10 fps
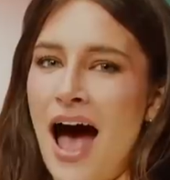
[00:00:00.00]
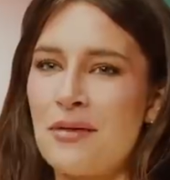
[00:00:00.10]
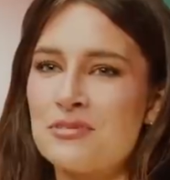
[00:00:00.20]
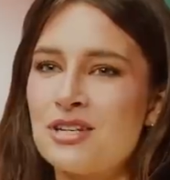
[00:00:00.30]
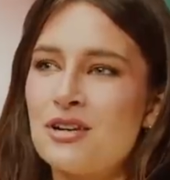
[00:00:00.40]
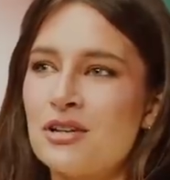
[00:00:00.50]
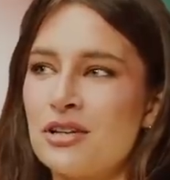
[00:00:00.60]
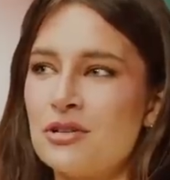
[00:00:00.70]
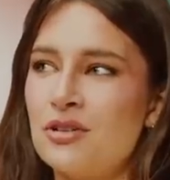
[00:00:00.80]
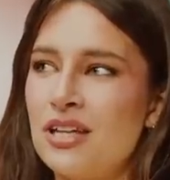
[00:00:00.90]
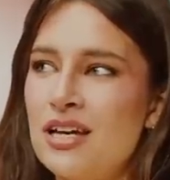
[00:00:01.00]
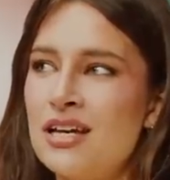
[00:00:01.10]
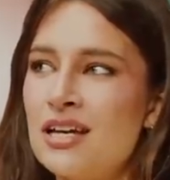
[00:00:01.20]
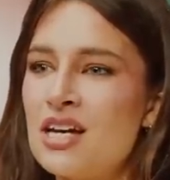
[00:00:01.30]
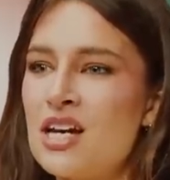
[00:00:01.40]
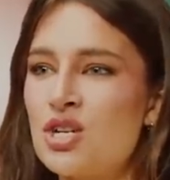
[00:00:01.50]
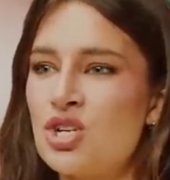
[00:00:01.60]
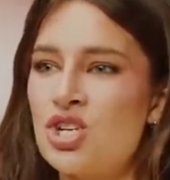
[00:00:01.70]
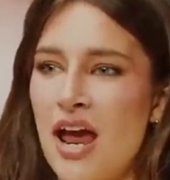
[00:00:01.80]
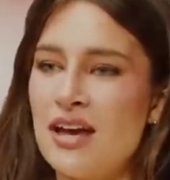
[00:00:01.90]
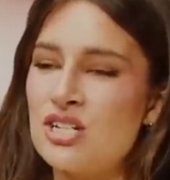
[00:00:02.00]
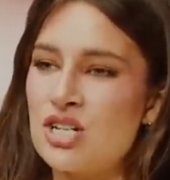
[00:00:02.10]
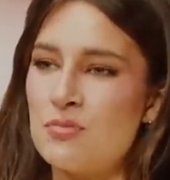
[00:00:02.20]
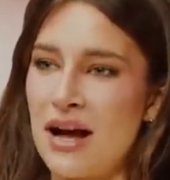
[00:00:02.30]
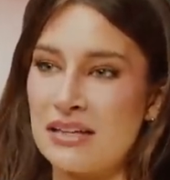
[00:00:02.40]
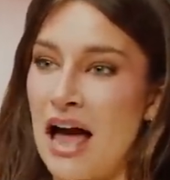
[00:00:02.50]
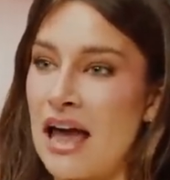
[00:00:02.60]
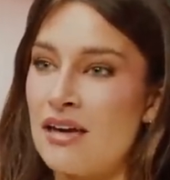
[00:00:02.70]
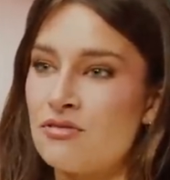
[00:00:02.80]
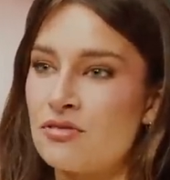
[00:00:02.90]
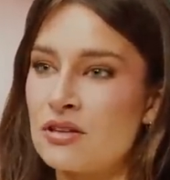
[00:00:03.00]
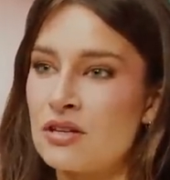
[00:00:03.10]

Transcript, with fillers: absolutely changed my life.